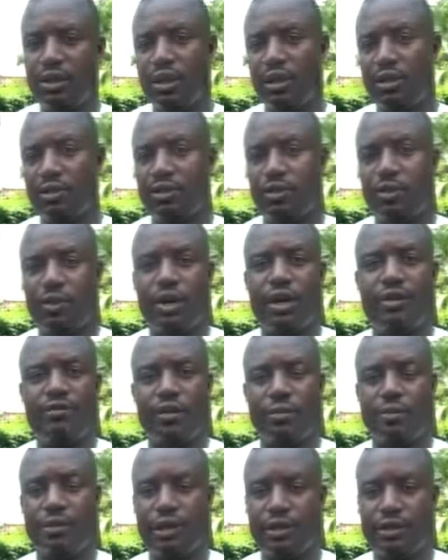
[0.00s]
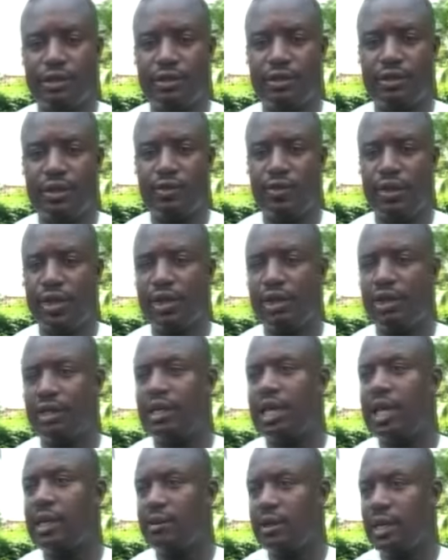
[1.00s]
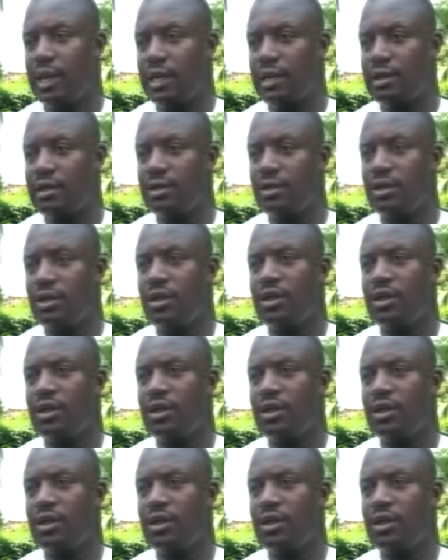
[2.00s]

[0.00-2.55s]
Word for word: And so when we have the meeting and we get the timelines,